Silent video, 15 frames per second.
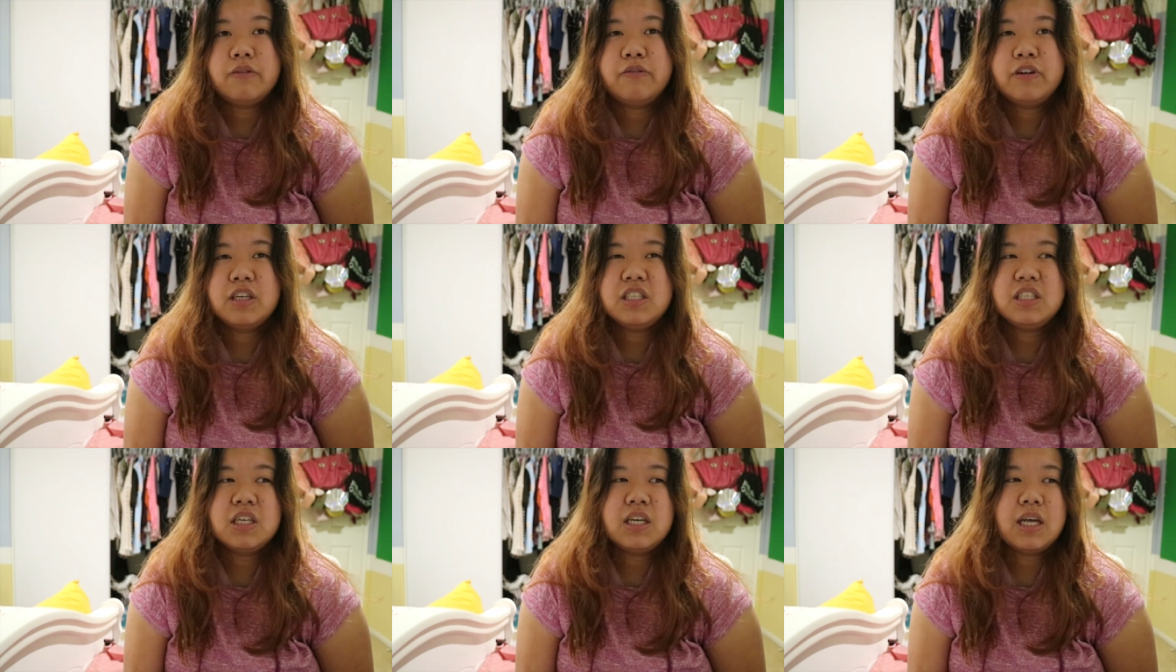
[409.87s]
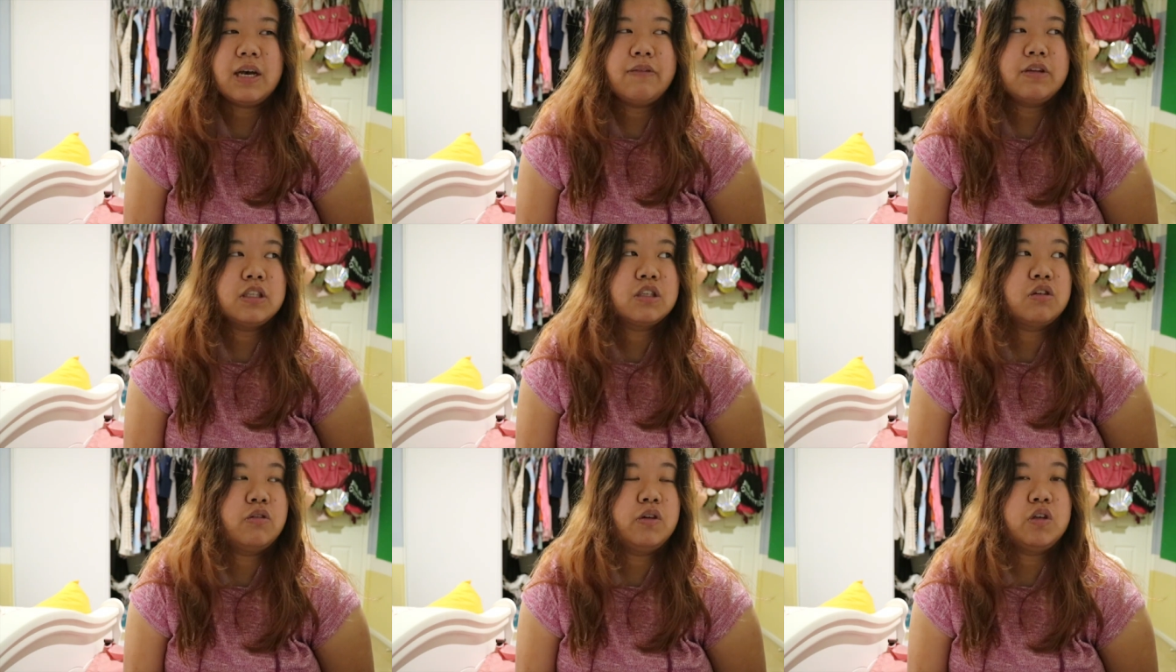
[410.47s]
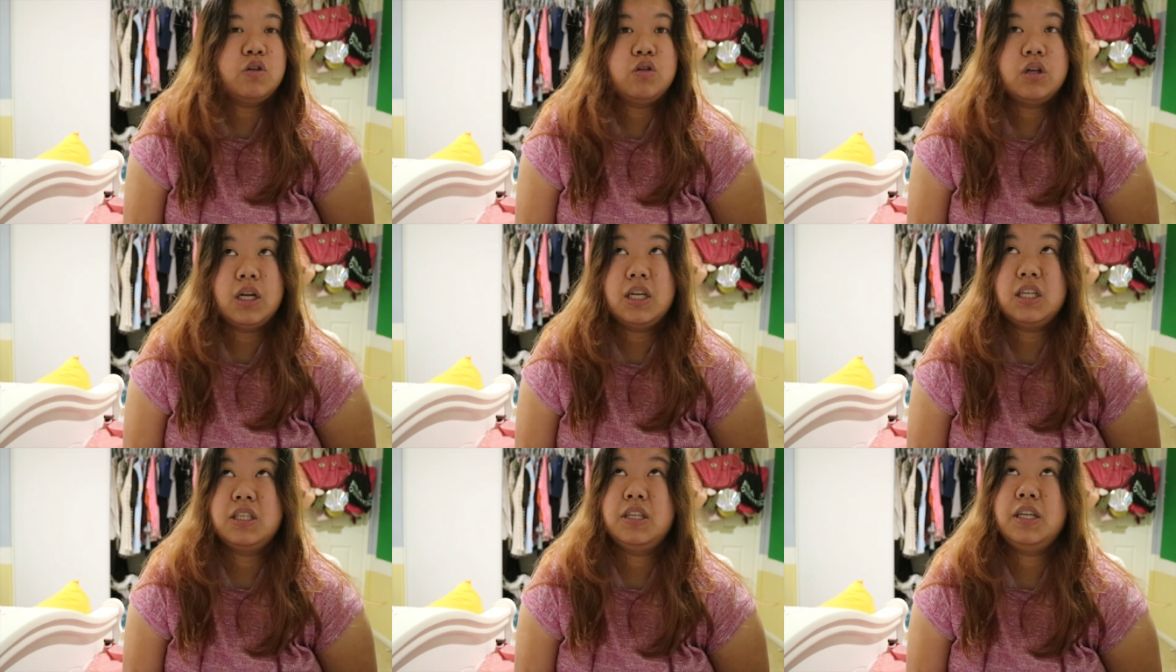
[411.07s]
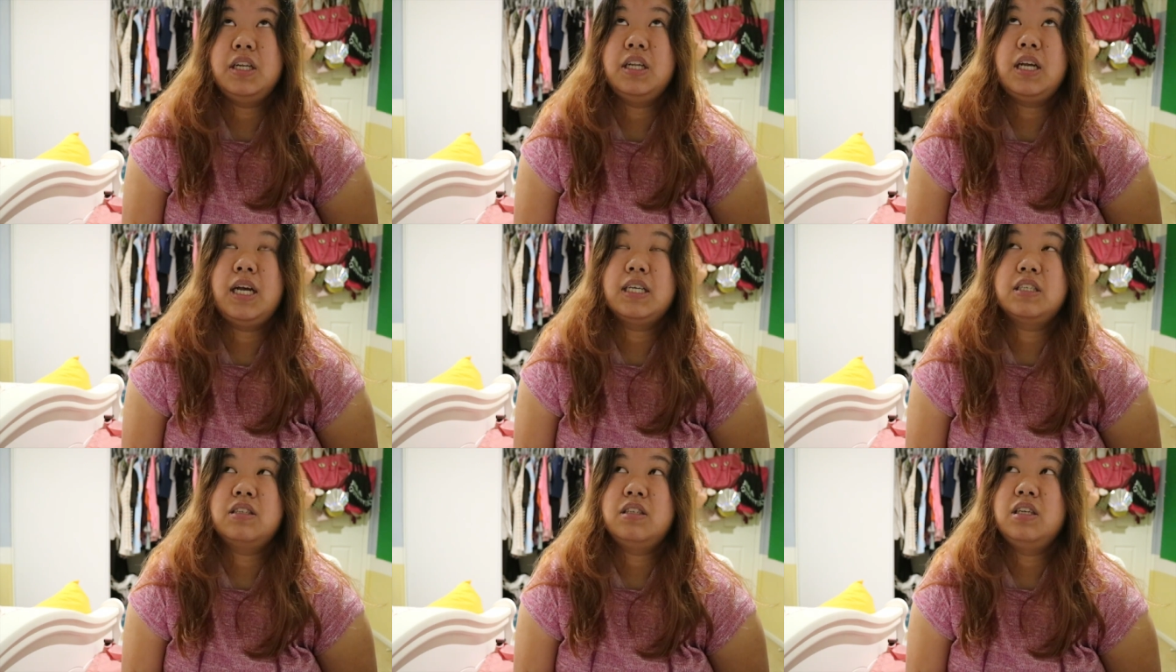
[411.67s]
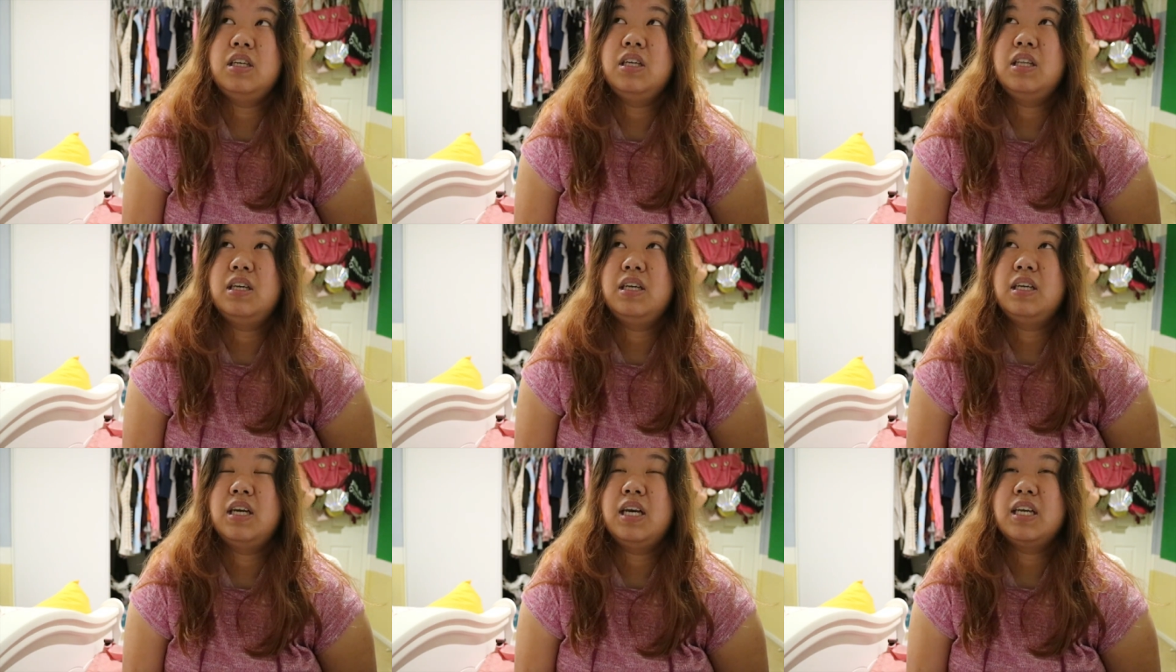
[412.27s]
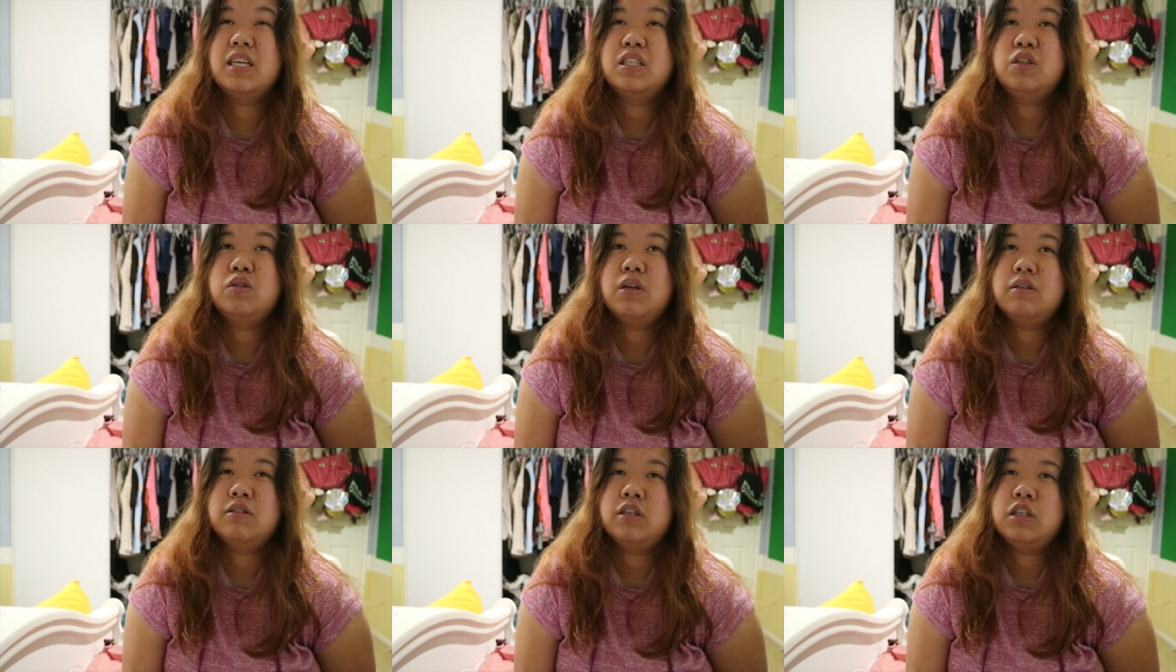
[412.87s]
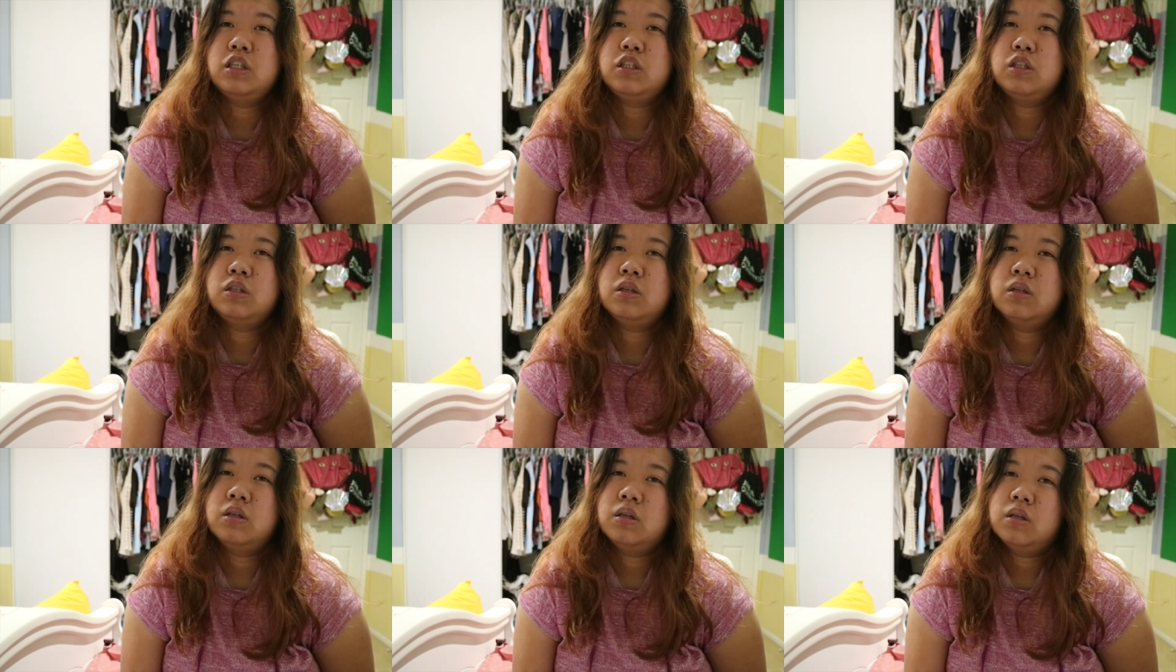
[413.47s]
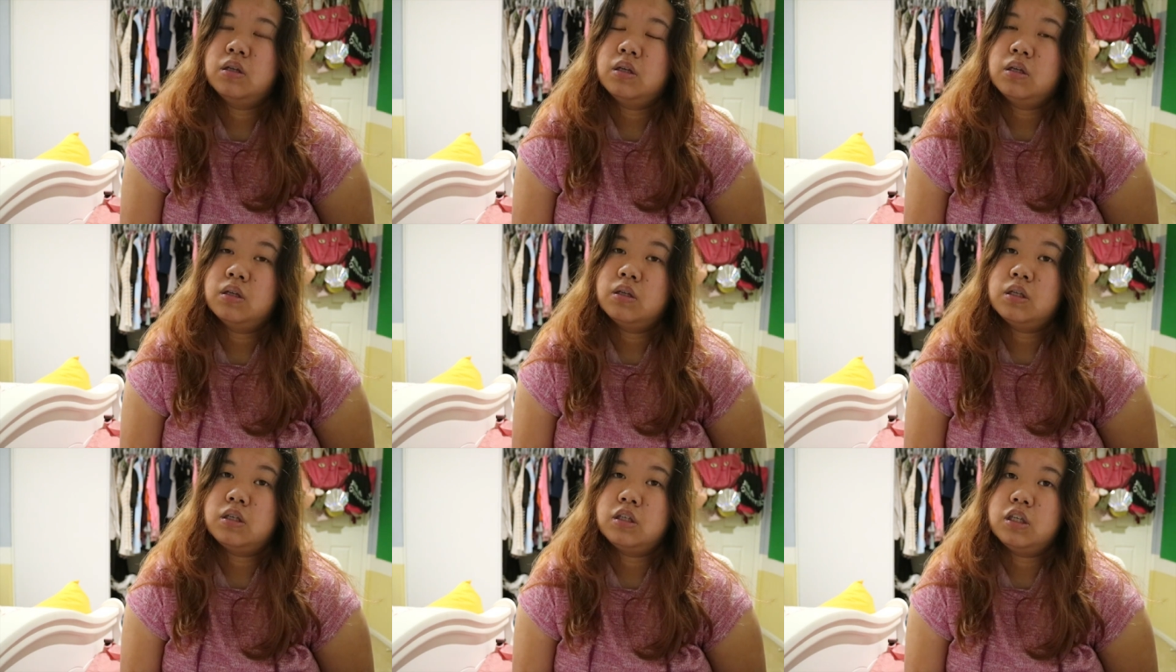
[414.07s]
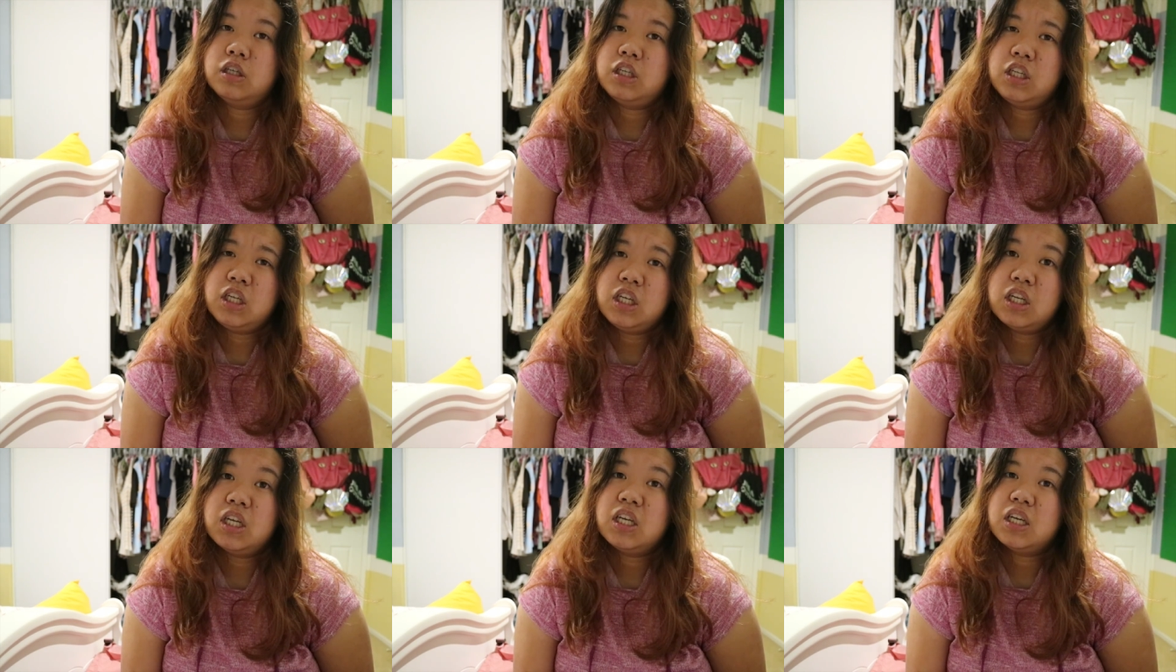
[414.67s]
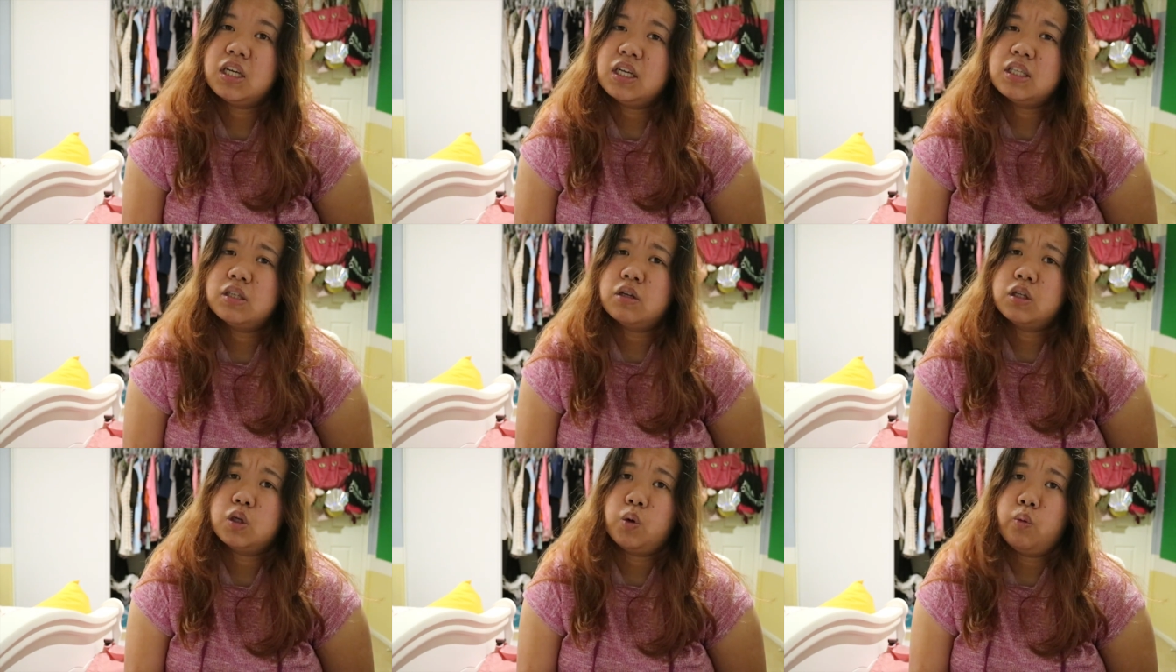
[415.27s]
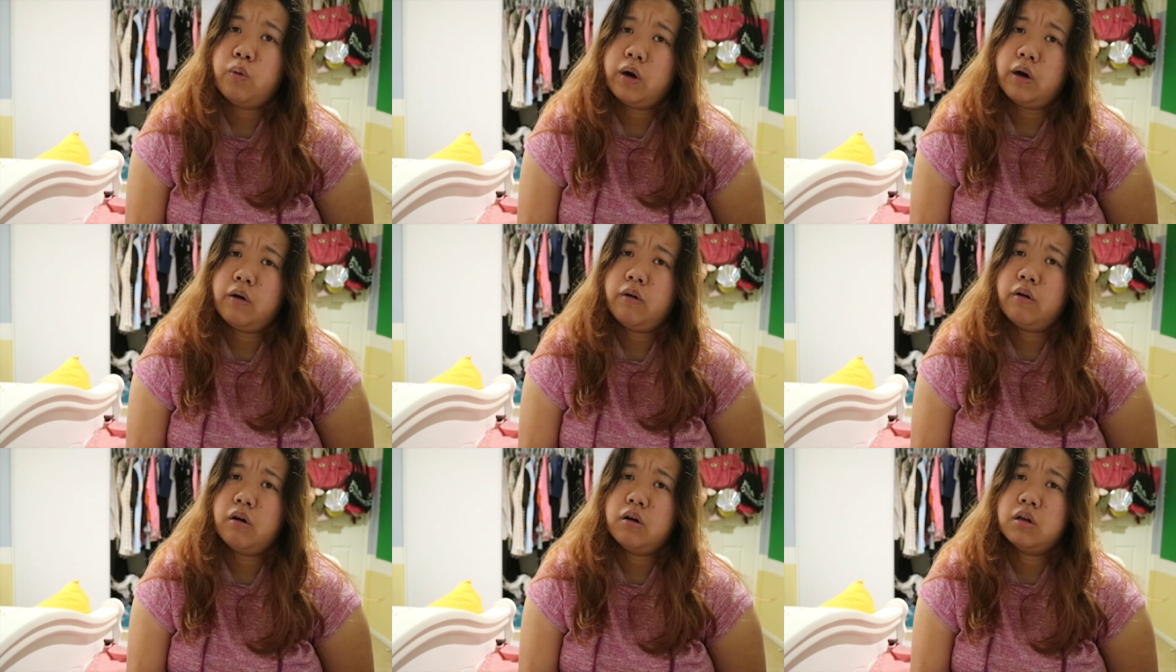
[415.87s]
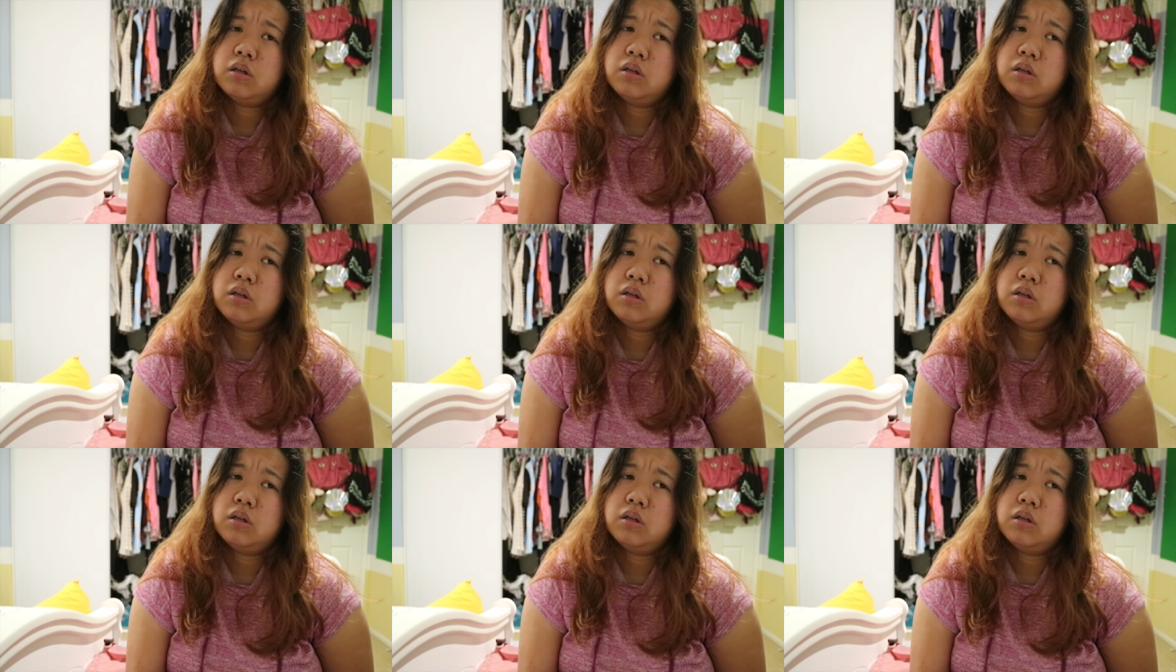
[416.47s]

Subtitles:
The first year that I was going to United States, it actually I guess 2013 I guess or 12 or